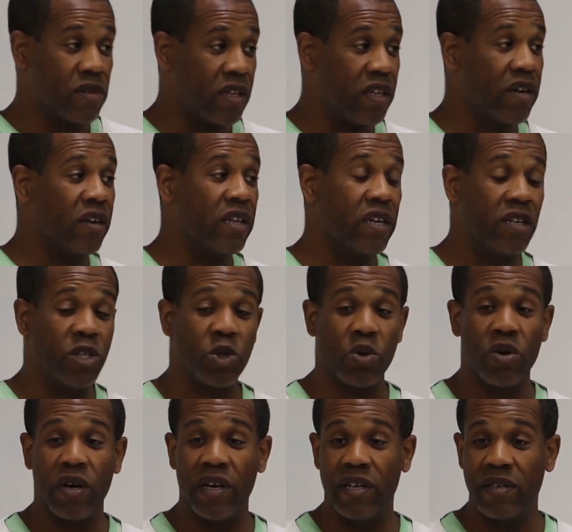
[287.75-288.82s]
clearly
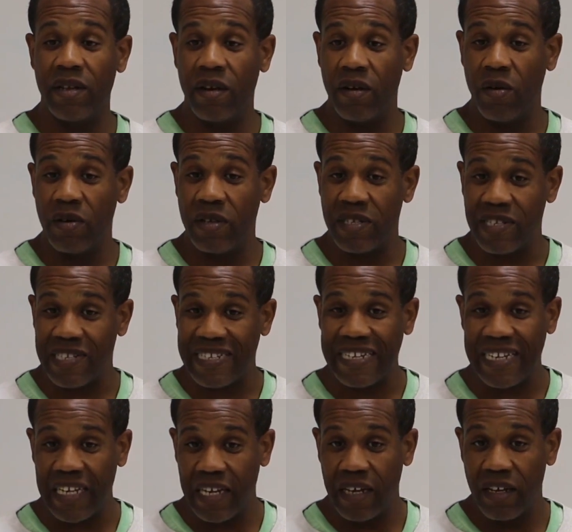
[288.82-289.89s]
enjoy
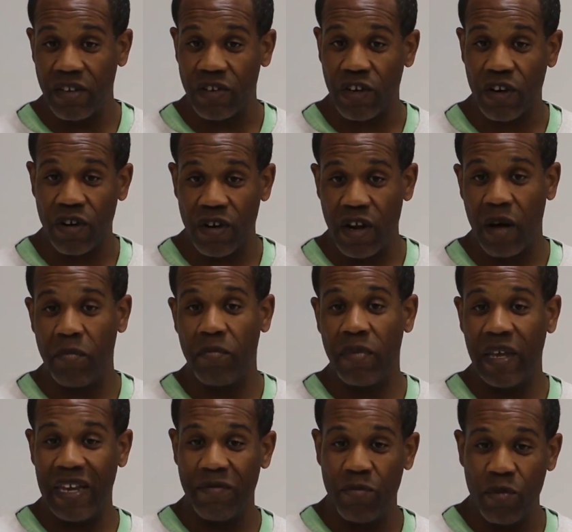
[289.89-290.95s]
see turn up
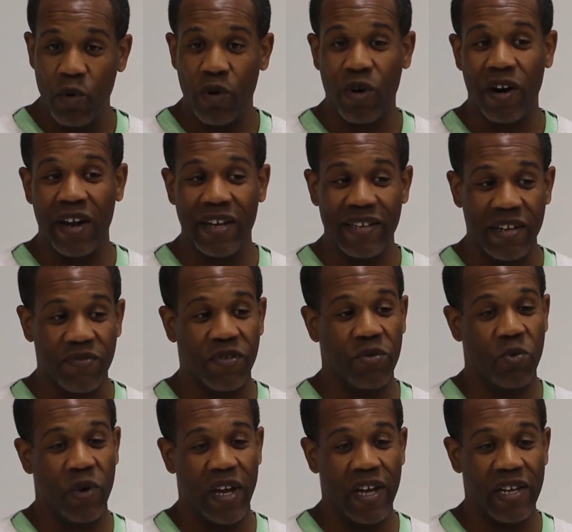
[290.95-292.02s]
in more and different
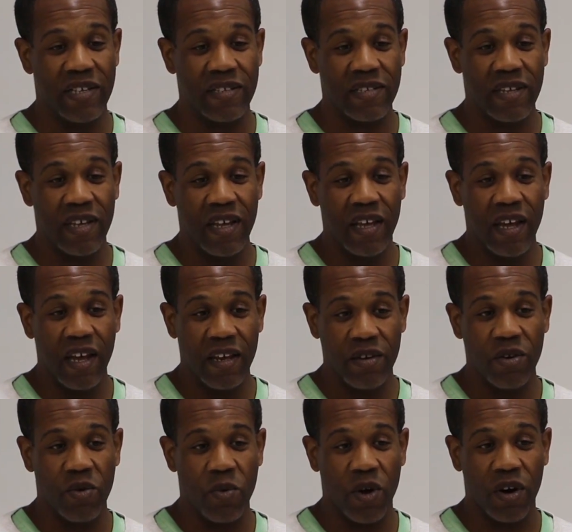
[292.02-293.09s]
ways in
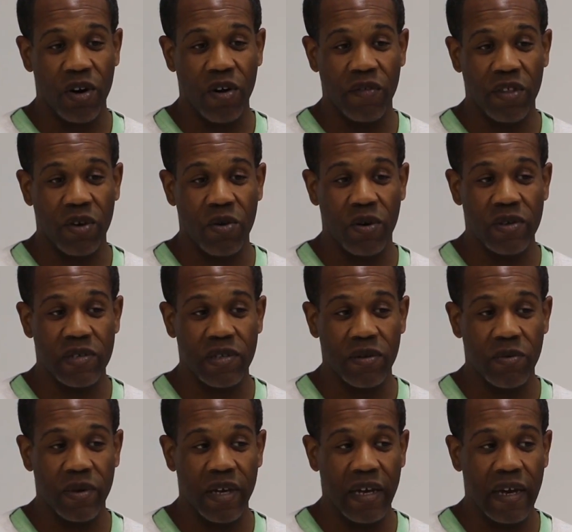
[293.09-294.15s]
your work over the course of the
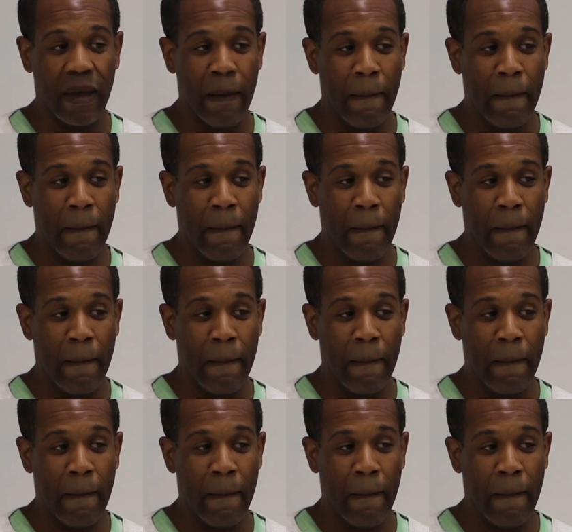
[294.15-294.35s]
week.